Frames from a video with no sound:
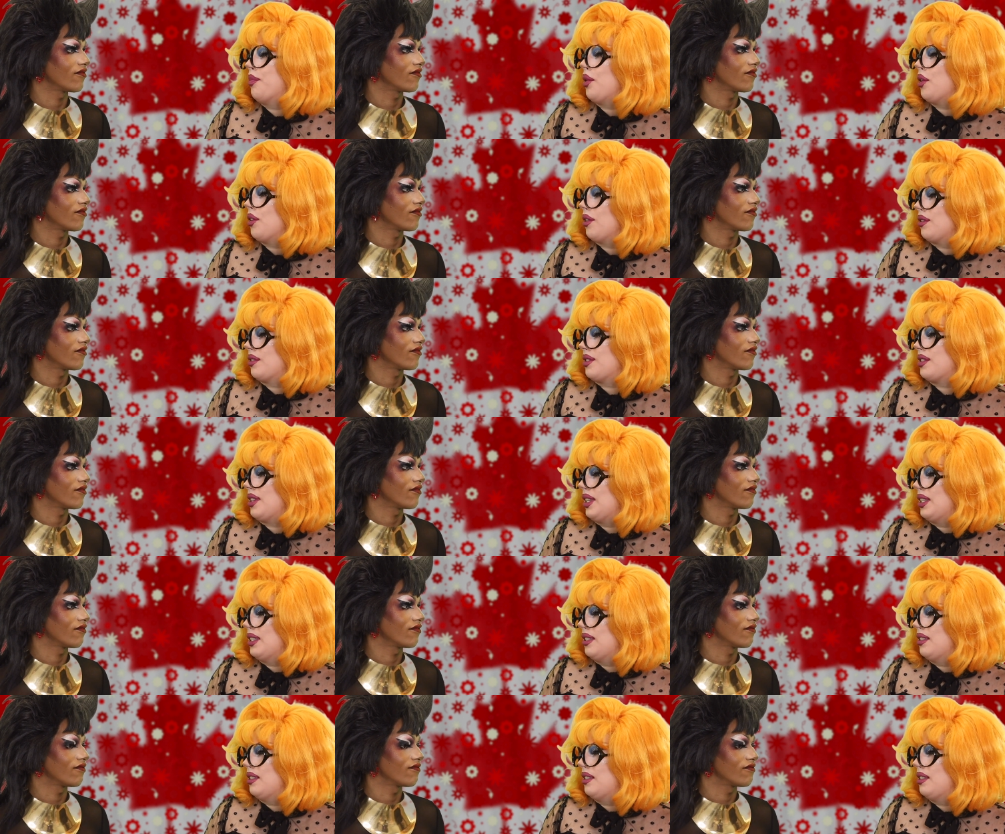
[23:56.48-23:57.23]

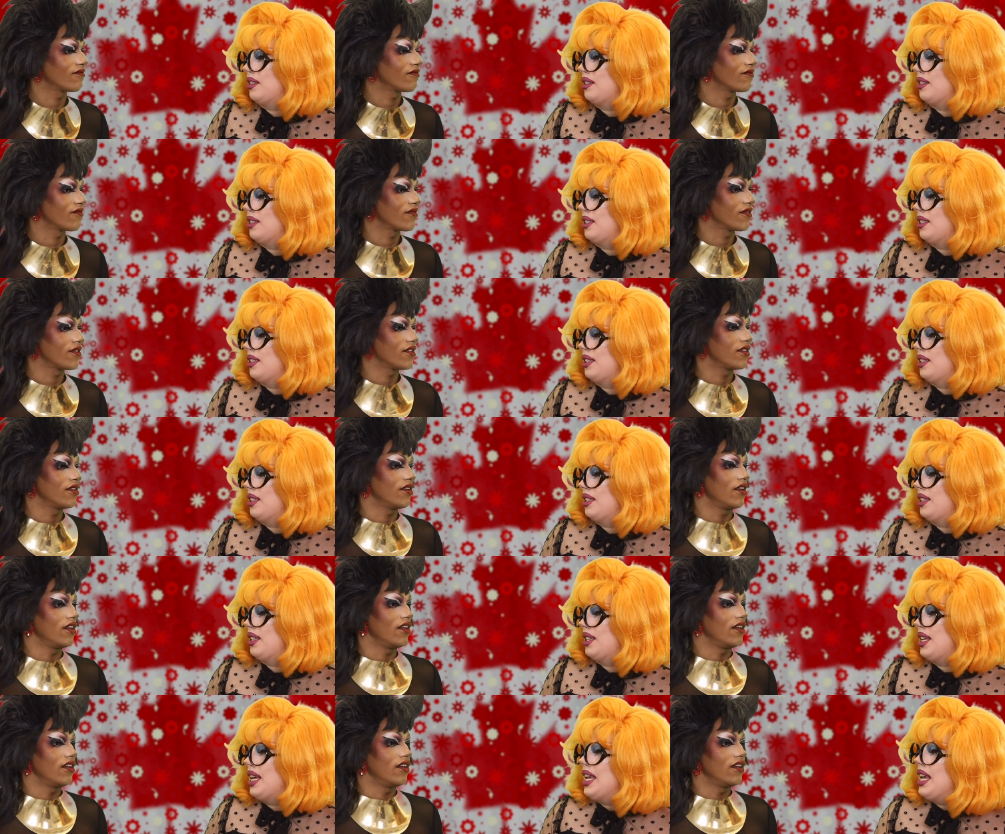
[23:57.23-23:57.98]
Speaker 1: person.
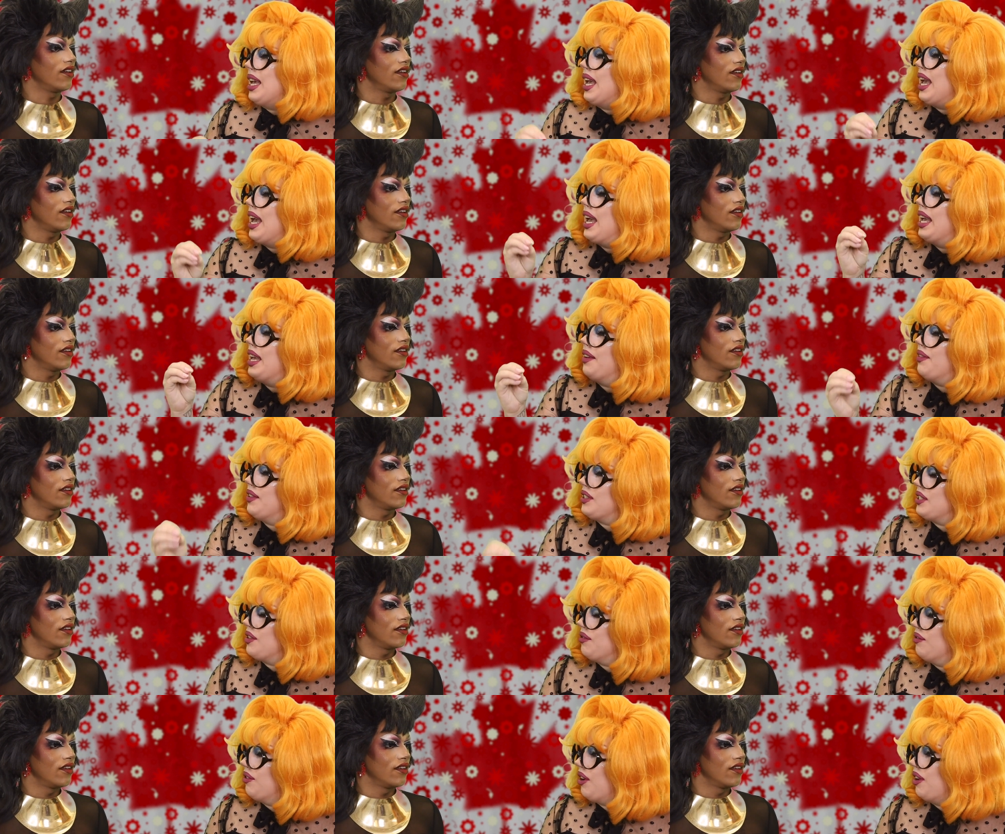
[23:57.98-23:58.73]
If
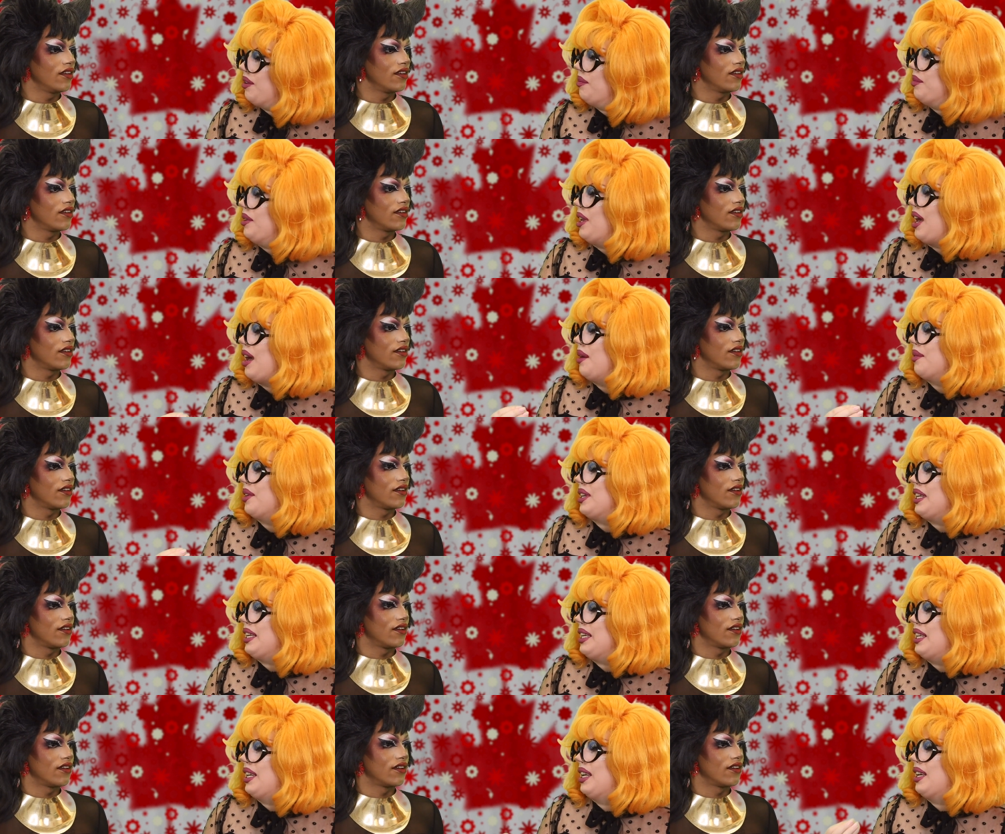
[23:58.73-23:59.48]
it's in front of me, I will
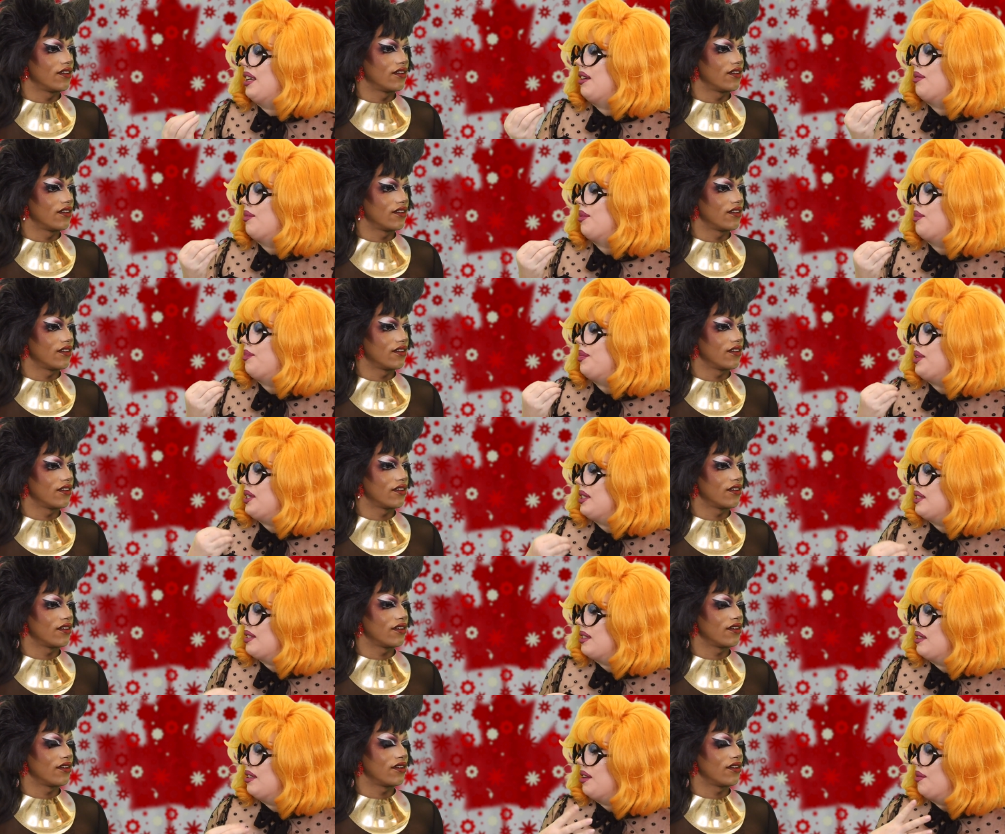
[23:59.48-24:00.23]
eat it. It will be
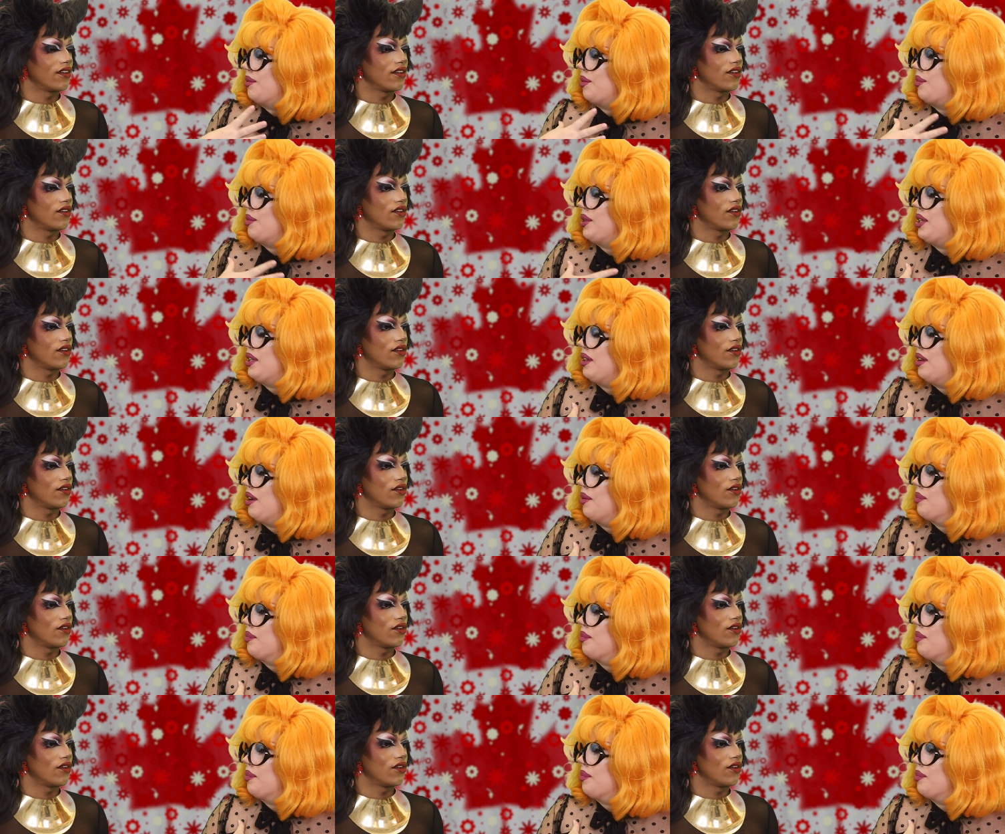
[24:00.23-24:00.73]
it will be